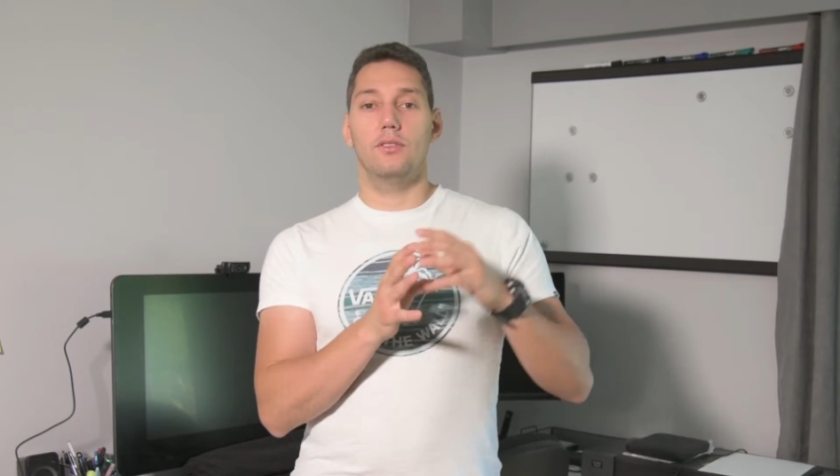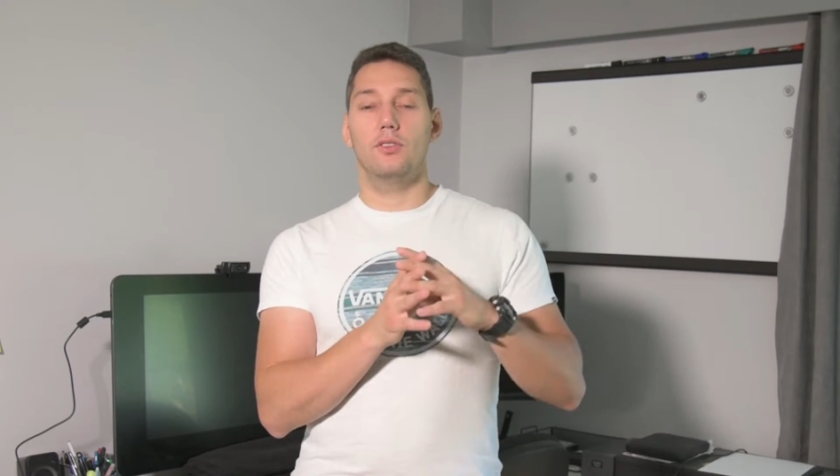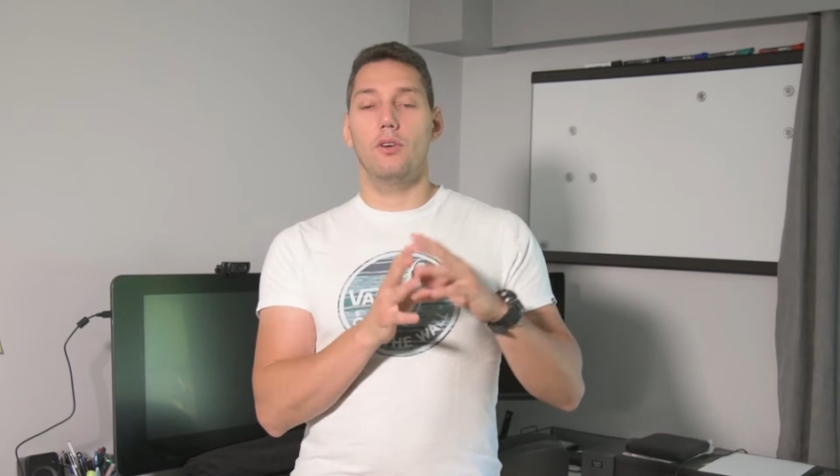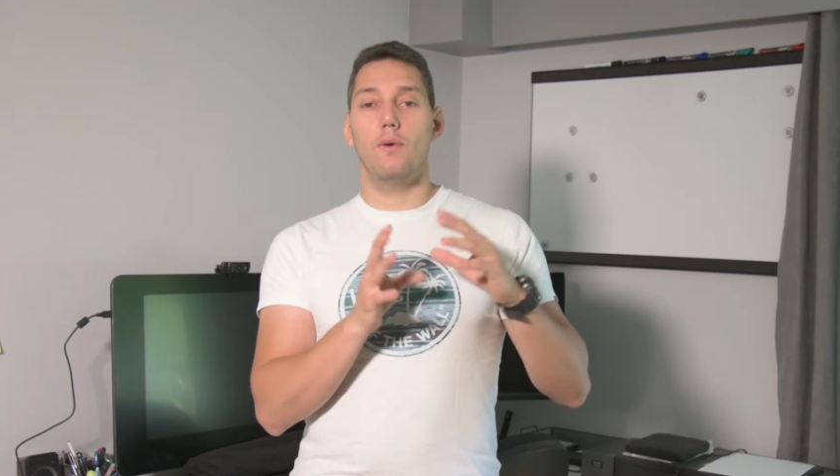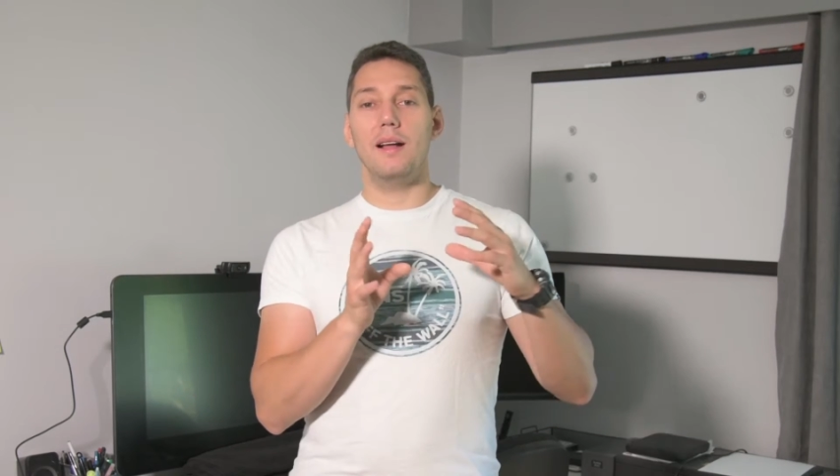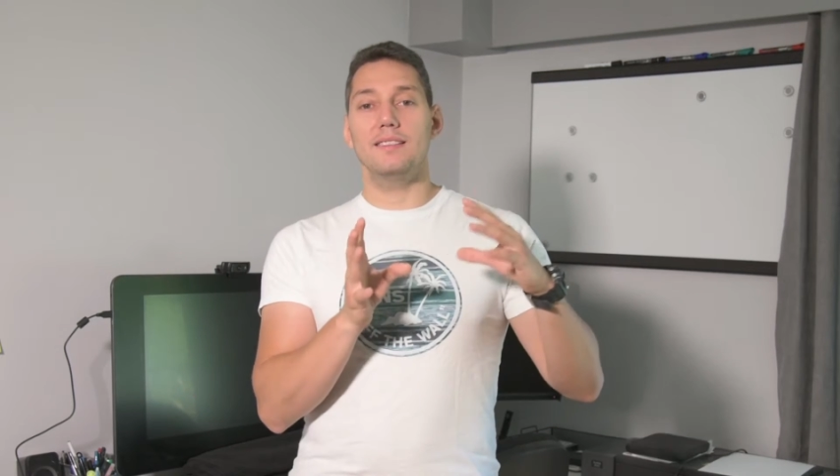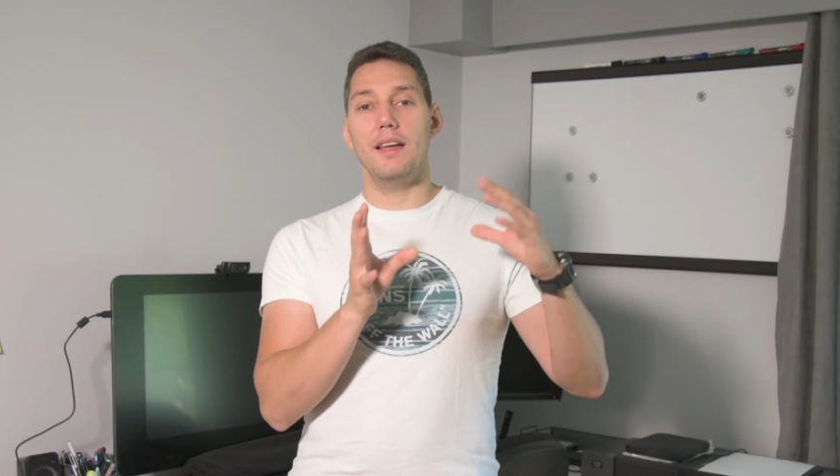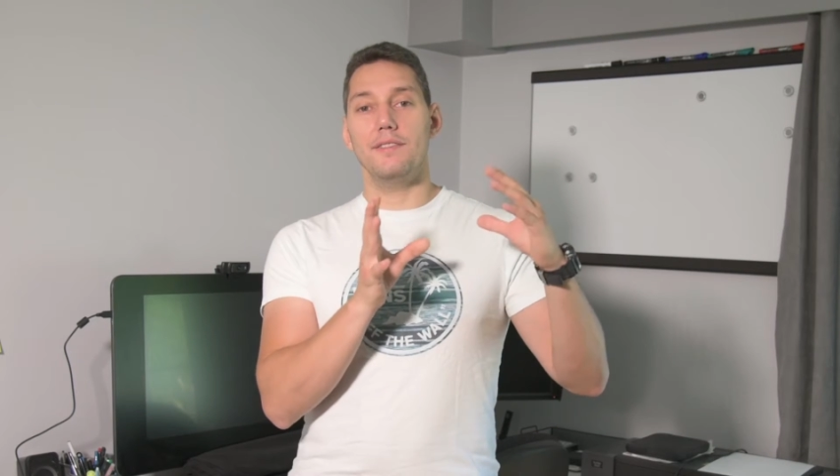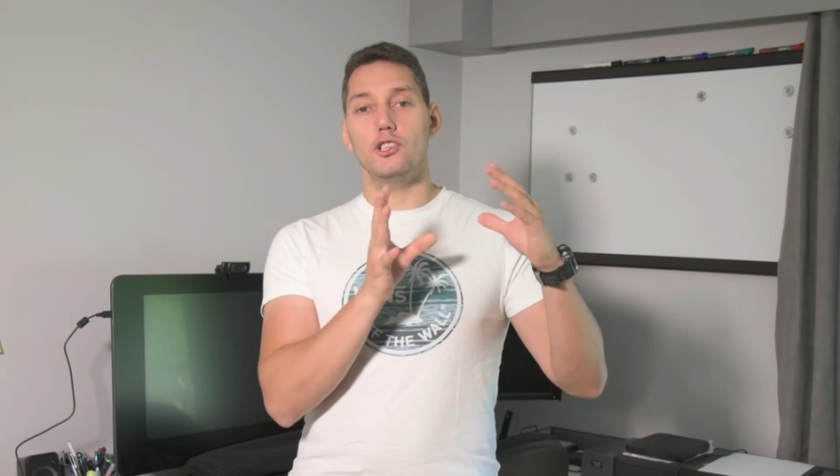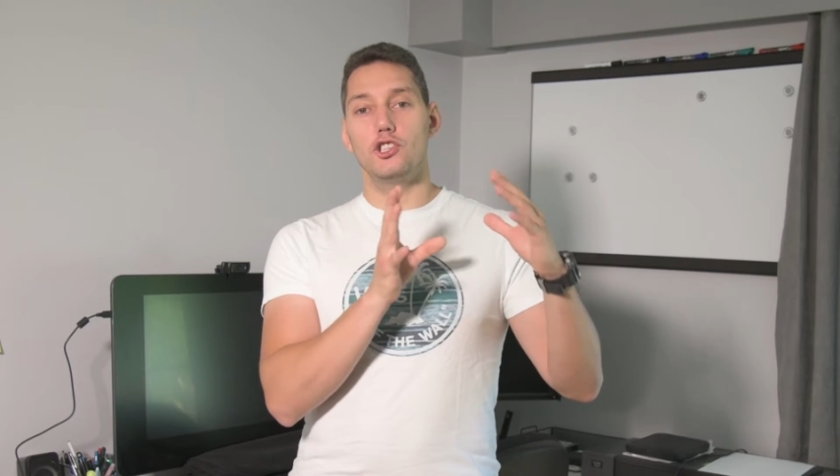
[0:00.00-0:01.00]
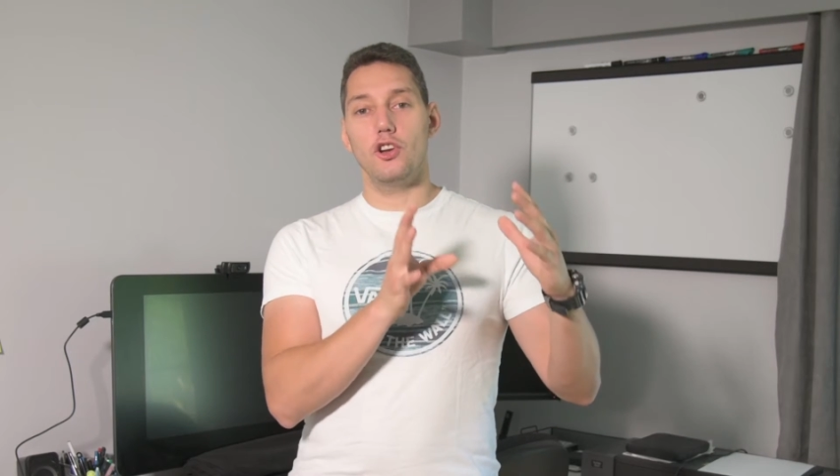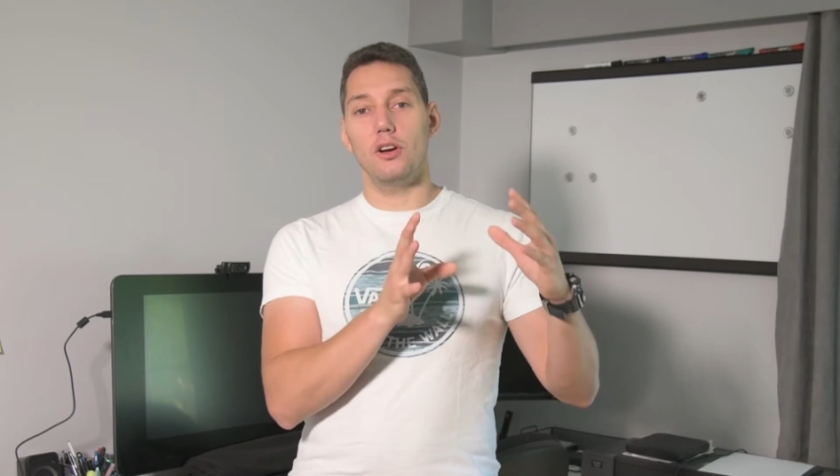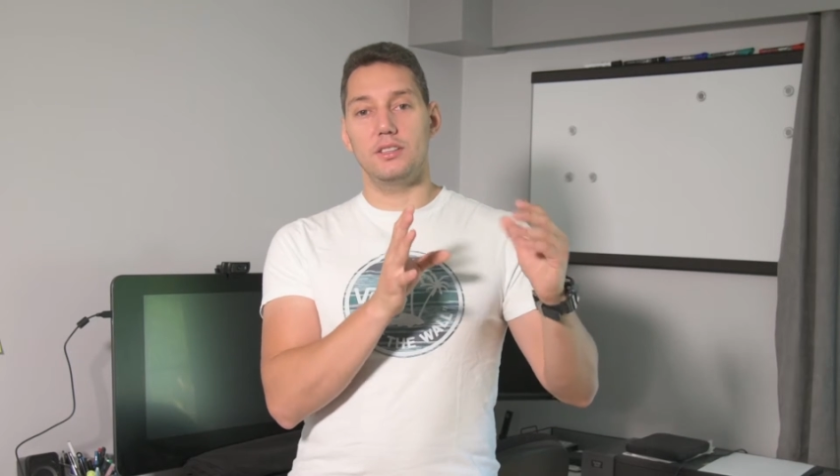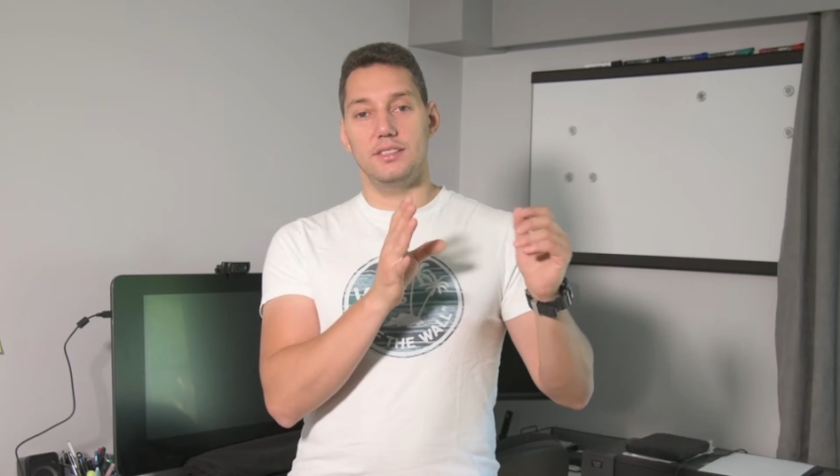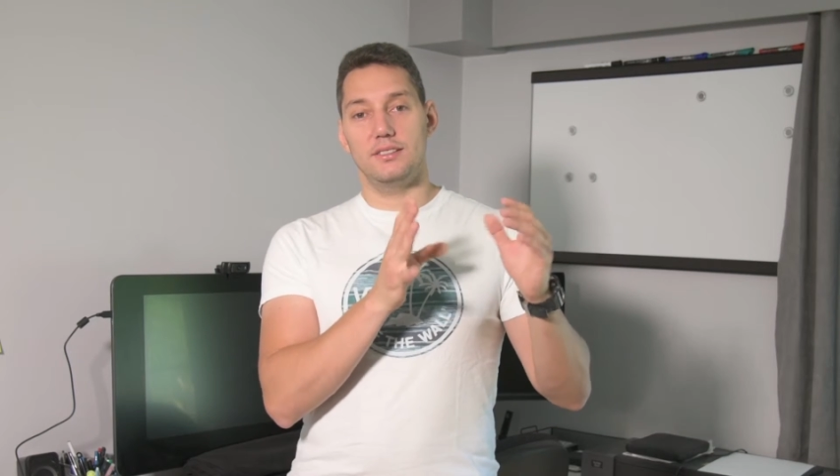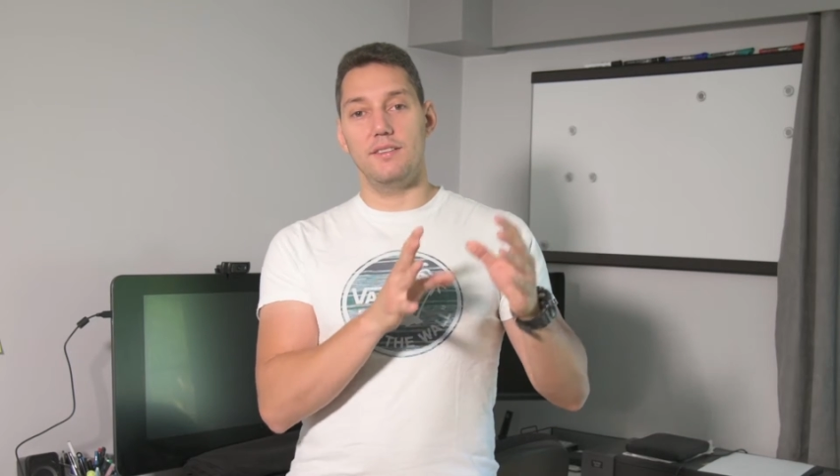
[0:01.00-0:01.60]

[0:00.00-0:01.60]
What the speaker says: So once every shot is